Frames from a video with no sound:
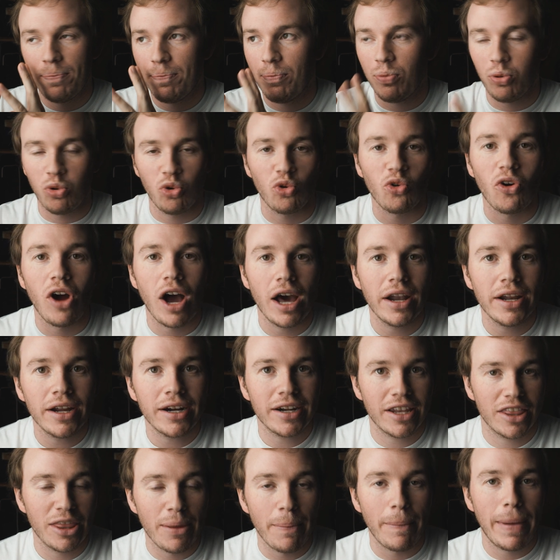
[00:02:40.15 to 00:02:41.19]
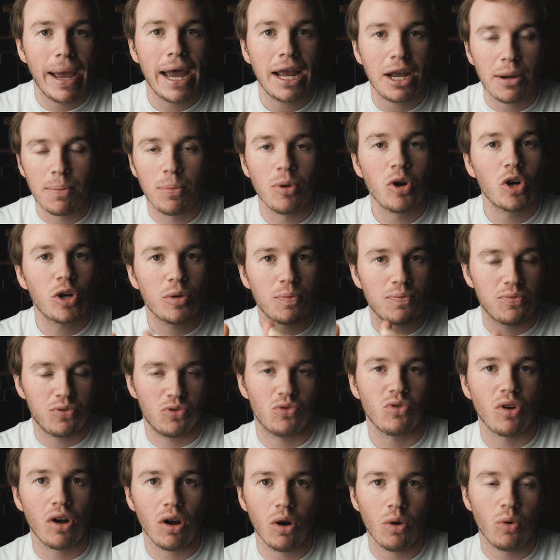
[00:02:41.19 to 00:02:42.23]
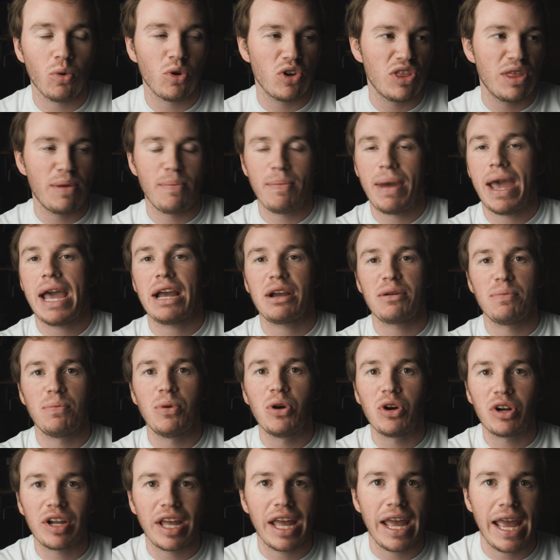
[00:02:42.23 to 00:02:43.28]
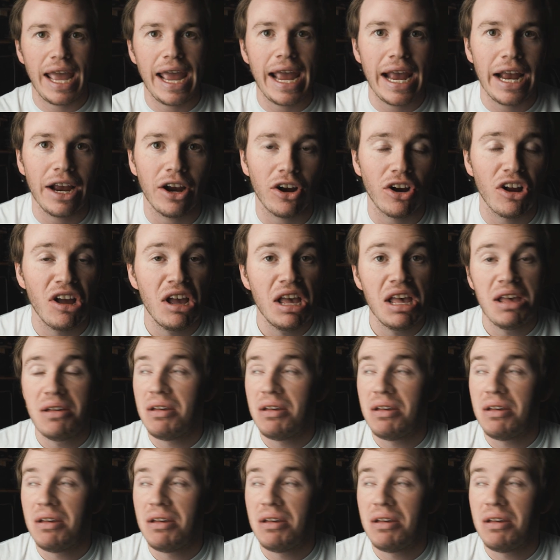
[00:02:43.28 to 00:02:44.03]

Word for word: product, the MacBook Pro or the MacBook Air,